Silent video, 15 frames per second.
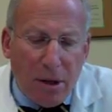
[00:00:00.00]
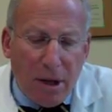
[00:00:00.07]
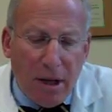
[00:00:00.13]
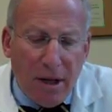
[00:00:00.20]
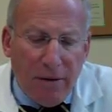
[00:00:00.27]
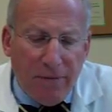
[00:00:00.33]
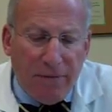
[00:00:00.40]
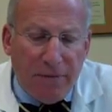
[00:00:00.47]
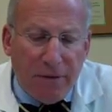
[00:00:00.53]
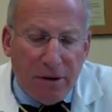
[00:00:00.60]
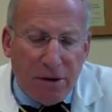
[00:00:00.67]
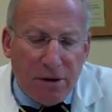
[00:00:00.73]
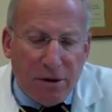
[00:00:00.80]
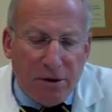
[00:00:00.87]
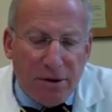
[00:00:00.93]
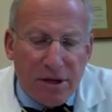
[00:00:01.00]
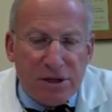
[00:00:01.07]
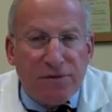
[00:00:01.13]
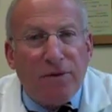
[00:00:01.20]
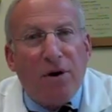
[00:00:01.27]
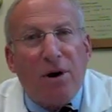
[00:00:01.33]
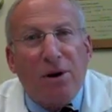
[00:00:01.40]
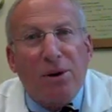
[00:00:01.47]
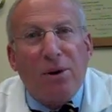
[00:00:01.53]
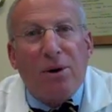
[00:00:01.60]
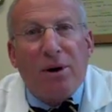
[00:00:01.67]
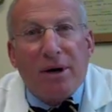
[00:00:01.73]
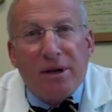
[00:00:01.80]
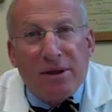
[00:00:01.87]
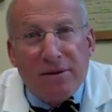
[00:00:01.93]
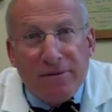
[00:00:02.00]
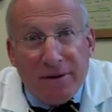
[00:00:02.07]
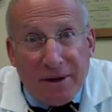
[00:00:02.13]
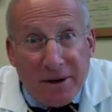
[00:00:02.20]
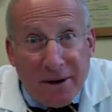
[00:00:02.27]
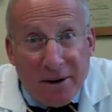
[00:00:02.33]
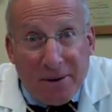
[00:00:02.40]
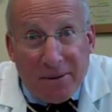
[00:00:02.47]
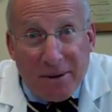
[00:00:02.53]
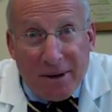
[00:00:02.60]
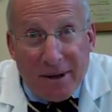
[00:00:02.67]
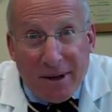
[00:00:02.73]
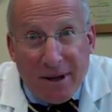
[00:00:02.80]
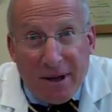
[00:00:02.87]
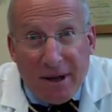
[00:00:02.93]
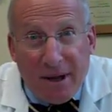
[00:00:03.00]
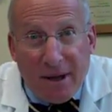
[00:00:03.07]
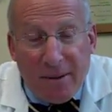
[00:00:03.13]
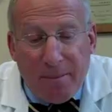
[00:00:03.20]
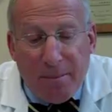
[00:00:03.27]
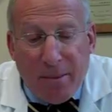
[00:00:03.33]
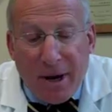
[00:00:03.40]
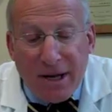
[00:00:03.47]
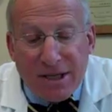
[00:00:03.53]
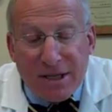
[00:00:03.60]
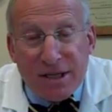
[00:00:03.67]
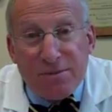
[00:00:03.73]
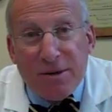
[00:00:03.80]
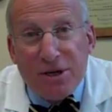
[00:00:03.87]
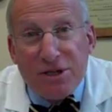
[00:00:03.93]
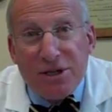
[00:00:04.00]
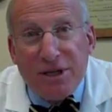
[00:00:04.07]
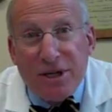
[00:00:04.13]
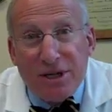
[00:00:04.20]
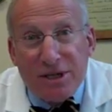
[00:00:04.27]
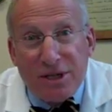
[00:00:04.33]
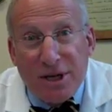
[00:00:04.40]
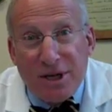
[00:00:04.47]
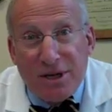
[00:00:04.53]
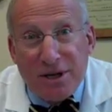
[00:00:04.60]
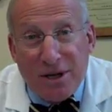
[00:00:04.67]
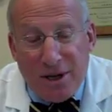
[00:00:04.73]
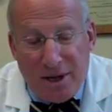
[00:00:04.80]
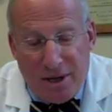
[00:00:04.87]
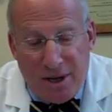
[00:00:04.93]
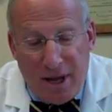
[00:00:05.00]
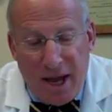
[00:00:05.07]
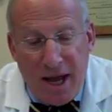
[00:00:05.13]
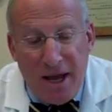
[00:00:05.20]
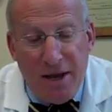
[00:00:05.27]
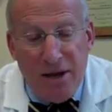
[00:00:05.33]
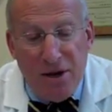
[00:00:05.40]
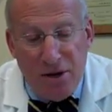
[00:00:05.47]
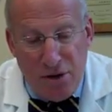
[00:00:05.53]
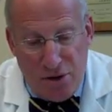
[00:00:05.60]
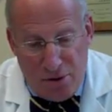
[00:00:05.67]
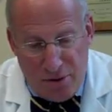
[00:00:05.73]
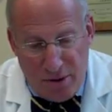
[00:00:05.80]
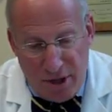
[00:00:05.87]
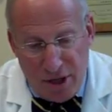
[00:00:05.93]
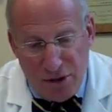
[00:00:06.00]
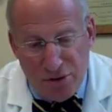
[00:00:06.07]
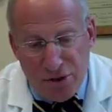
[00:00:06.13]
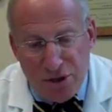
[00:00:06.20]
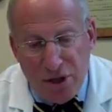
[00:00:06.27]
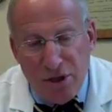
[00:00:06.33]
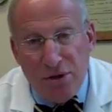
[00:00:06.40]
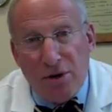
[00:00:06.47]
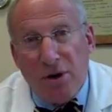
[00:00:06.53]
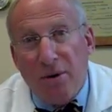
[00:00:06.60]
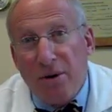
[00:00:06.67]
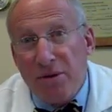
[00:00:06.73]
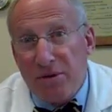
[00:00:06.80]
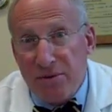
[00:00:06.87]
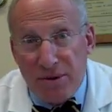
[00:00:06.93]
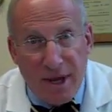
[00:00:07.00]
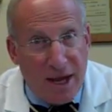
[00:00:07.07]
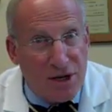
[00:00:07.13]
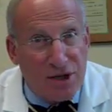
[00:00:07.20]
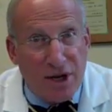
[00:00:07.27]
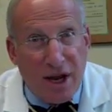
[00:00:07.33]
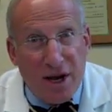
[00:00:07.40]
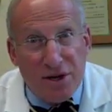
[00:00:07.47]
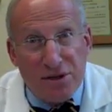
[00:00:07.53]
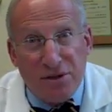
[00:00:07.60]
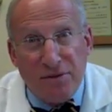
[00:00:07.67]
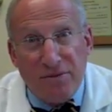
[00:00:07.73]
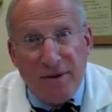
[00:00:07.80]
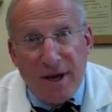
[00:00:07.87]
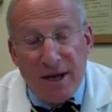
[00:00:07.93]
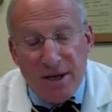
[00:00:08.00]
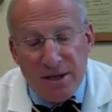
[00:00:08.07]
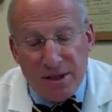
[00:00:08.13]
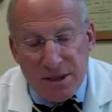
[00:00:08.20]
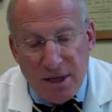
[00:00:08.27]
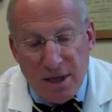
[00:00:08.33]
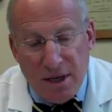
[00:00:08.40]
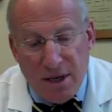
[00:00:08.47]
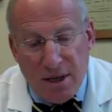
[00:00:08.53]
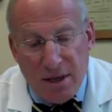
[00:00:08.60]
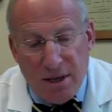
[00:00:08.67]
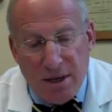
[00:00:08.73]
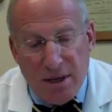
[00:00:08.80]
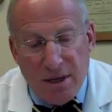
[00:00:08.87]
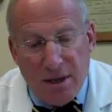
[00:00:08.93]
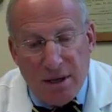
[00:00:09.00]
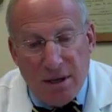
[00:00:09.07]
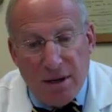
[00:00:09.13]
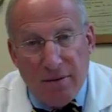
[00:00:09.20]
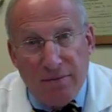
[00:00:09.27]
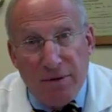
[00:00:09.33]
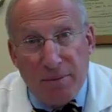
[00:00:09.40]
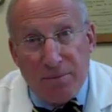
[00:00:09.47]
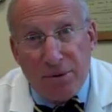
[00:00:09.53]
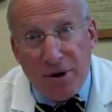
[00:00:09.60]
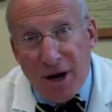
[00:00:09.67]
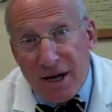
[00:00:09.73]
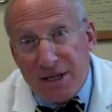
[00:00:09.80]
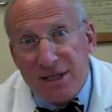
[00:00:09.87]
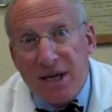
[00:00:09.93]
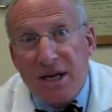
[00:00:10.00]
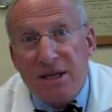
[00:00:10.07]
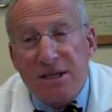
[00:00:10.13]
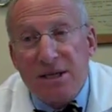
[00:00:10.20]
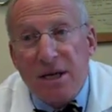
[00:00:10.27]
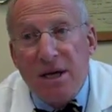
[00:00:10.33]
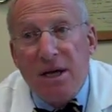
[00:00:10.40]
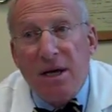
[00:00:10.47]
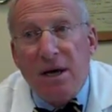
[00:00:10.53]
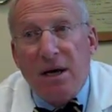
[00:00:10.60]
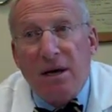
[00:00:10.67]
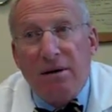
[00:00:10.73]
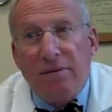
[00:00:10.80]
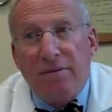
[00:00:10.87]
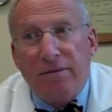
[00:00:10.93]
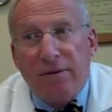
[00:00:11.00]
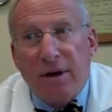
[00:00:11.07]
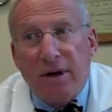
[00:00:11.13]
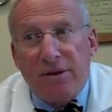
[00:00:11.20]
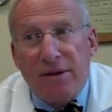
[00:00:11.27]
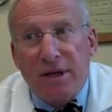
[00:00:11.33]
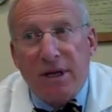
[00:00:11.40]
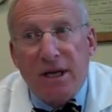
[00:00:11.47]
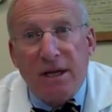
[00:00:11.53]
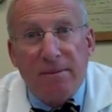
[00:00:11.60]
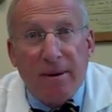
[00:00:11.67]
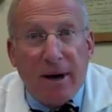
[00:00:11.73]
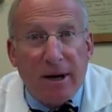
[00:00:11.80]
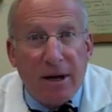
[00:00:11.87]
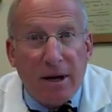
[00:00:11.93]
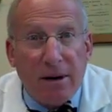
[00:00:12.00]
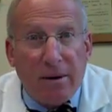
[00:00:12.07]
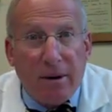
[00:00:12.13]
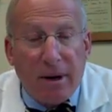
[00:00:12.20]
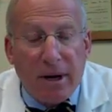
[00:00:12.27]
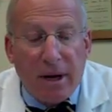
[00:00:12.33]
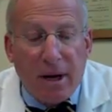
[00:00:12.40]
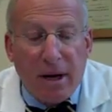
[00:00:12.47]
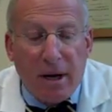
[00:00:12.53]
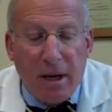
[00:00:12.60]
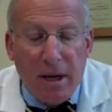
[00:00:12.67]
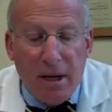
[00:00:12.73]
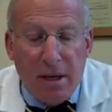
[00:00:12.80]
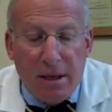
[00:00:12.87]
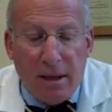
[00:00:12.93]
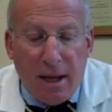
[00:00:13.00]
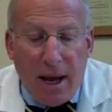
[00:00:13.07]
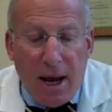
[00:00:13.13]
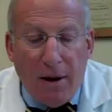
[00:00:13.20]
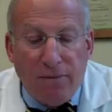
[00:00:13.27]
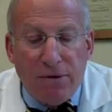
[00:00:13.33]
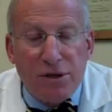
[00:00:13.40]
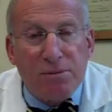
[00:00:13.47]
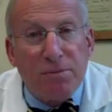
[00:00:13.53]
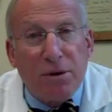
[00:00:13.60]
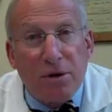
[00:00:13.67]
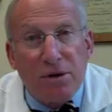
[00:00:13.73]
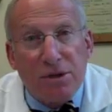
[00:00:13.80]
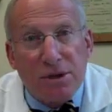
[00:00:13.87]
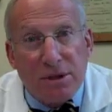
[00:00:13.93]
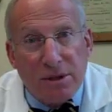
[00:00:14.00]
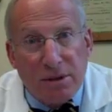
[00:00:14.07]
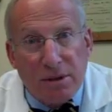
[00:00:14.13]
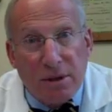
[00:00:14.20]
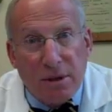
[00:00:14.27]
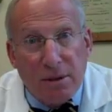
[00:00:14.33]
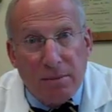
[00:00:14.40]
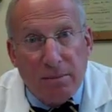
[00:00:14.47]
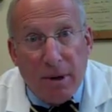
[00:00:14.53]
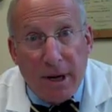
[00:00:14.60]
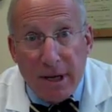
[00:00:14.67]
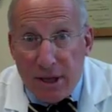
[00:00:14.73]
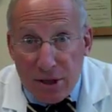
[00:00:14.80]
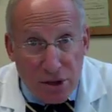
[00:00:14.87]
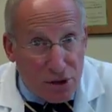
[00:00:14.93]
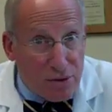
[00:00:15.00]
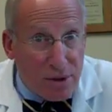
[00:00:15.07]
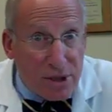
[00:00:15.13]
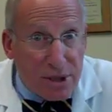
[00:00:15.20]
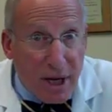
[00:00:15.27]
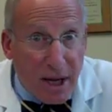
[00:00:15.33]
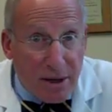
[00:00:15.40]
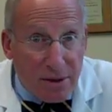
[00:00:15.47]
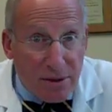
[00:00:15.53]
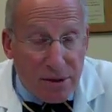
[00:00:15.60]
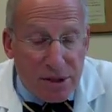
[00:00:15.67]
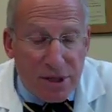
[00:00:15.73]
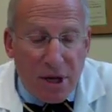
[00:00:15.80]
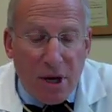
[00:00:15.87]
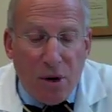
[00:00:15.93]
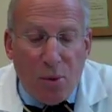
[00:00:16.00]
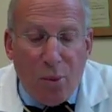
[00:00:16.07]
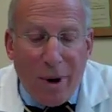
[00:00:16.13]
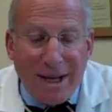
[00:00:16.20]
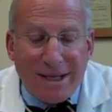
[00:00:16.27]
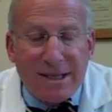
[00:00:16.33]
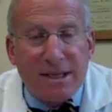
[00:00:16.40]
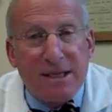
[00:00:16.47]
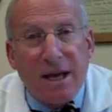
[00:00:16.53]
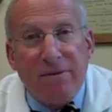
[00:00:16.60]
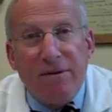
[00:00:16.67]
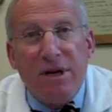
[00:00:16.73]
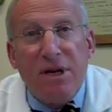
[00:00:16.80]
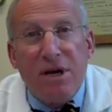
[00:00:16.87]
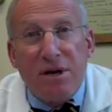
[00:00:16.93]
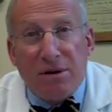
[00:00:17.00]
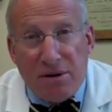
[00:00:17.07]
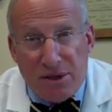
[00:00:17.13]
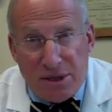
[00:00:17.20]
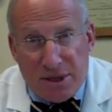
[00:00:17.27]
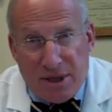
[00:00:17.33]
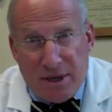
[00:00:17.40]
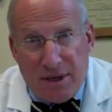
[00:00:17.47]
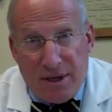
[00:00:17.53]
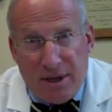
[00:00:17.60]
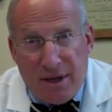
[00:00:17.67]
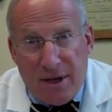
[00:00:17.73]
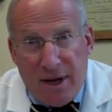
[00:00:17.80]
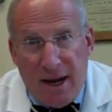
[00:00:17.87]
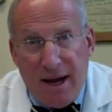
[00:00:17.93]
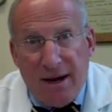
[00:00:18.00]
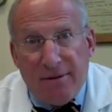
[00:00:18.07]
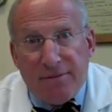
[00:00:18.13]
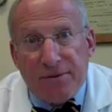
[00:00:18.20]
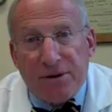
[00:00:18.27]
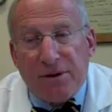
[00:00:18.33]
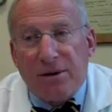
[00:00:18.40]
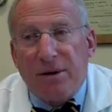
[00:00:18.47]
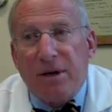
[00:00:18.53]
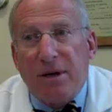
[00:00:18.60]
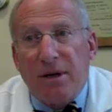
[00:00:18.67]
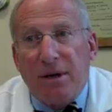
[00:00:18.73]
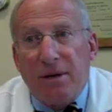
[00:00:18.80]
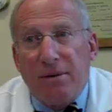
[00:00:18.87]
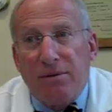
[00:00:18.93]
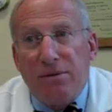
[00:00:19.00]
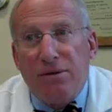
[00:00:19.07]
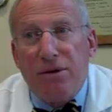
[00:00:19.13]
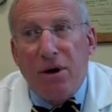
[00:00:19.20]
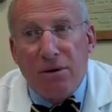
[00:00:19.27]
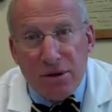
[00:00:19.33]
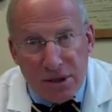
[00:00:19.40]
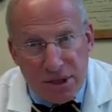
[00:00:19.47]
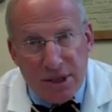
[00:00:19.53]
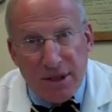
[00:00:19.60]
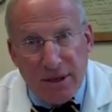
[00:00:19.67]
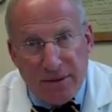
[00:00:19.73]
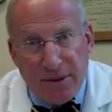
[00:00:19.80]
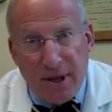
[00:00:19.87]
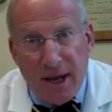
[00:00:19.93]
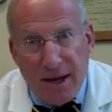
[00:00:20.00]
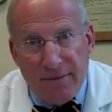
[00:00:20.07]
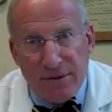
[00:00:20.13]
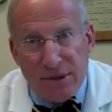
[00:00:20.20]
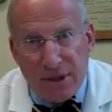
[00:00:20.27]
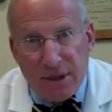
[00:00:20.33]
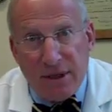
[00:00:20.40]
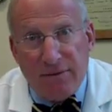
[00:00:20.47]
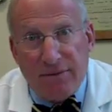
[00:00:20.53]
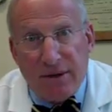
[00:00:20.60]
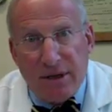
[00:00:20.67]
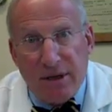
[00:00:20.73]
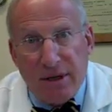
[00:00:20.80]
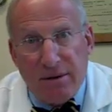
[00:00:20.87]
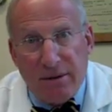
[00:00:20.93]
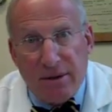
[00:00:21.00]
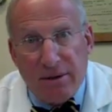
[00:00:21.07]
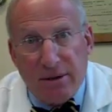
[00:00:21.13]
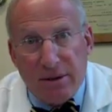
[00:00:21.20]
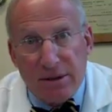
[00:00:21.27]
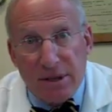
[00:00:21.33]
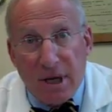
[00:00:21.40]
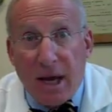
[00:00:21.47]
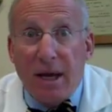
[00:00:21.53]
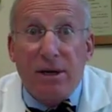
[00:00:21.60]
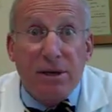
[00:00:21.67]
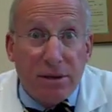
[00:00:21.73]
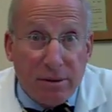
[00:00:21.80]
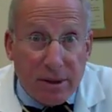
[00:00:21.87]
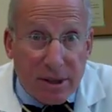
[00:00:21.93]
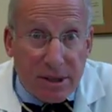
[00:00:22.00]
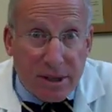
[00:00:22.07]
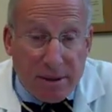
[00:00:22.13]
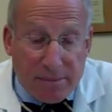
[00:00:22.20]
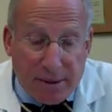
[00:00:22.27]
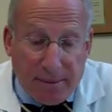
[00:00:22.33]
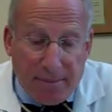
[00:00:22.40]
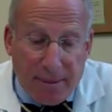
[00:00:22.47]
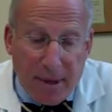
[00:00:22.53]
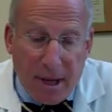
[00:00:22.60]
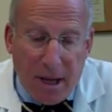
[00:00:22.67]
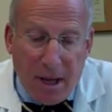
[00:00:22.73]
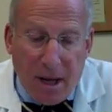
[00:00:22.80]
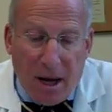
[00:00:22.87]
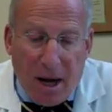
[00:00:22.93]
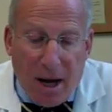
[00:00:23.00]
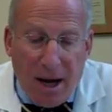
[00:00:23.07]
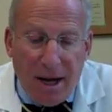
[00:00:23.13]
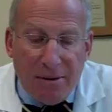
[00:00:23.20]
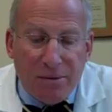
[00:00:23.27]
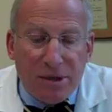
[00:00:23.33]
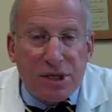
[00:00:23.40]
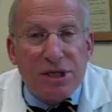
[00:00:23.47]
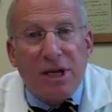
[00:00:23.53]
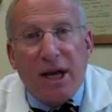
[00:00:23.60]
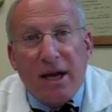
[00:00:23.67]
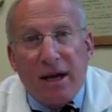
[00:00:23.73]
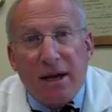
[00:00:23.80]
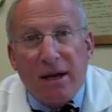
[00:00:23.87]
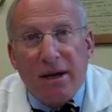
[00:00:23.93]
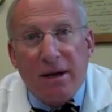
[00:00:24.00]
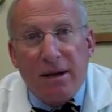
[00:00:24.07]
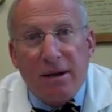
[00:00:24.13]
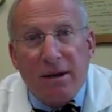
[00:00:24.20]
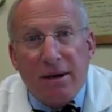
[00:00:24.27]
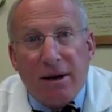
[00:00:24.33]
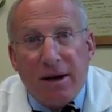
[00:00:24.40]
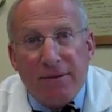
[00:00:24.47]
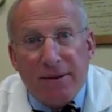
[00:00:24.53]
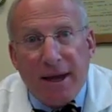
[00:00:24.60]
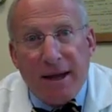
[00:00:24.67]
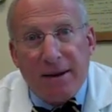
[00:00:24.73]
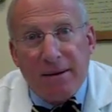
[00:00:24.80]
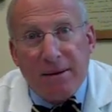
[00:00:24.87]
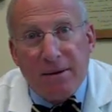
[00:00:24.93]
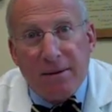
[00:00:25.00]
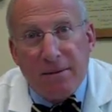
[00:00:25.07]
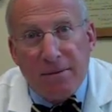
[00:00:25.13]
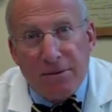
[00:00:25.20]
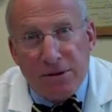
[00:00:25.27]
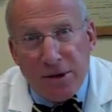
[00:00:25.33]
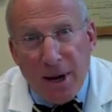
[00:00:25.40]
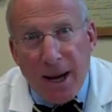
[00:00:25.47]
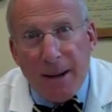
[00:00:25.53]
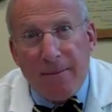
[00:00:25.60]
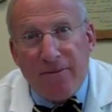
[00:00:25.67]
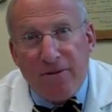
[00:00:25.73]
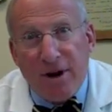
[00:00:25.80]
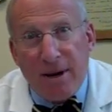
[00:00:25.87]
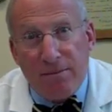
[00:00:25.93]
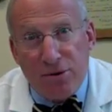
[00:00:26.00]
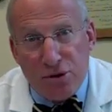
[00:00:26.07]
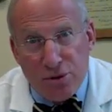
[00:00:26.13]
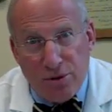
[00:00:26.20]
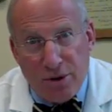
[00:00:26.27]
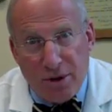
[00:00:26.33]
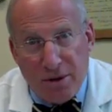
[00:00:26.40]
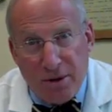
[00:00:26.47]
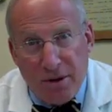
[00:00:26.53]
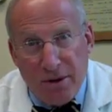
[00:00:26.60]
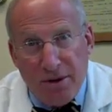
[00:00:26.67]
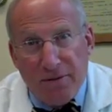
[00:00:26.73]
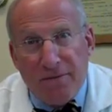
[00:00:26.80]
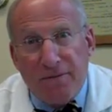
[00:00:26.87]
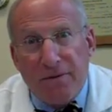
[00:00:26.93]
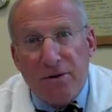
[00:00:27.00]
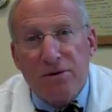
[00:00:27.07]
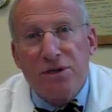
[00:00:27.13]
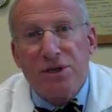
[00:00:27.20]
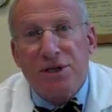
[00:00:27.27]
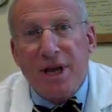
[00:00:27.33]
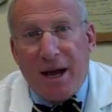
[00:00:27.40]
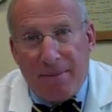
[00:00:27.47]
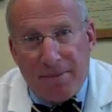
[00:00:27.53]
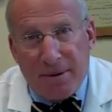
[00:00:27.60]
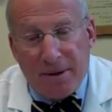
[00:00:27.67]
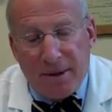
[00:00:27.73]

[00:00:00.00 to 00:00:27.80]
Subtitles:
If you're this far along in the video, my suspicion is that, A, you're interested, you're going through the educational phase of the process of thinking about a hearing aid. The average person, by industry standards, waits 7 years after noticing that they have a significant hearing loss and doing something. I would say cut that time frame shorter. The first step